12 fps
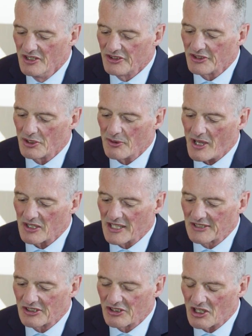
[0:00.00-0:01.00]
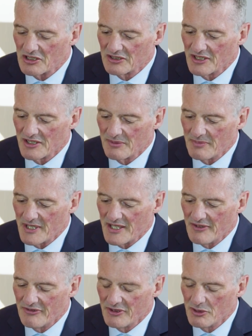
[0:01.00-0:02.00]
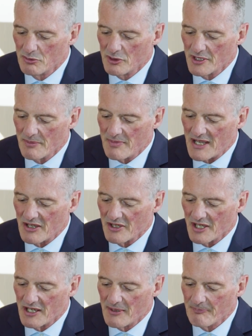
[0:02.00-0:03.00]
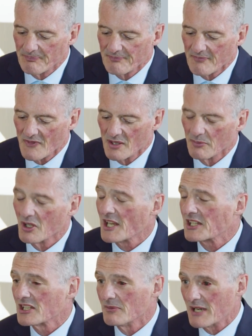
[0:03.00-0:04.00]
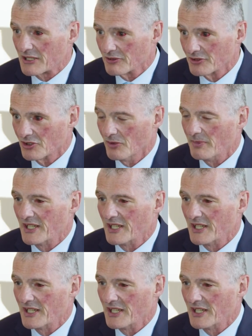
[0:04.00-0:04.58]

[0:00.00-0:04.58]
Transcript: So I'd like to talk a little bit, if you would, about molecular microscope.